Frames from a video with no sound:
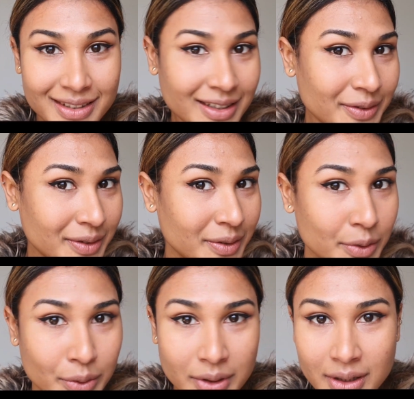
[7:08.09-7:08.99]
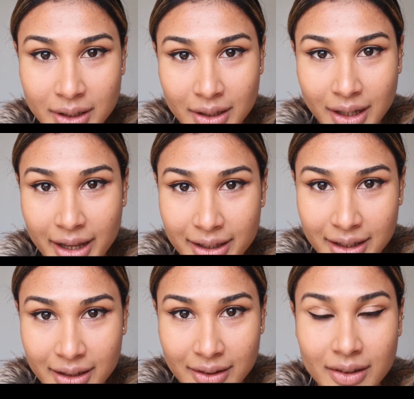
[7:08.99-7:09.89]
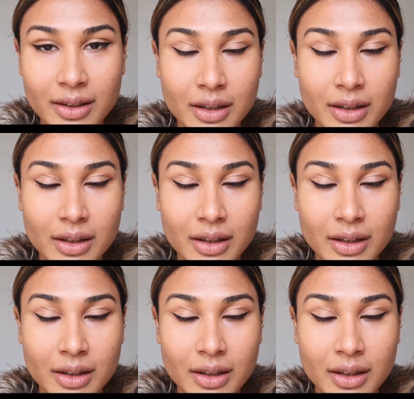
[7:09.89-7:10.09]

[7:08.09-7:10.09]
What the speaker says: If you like it,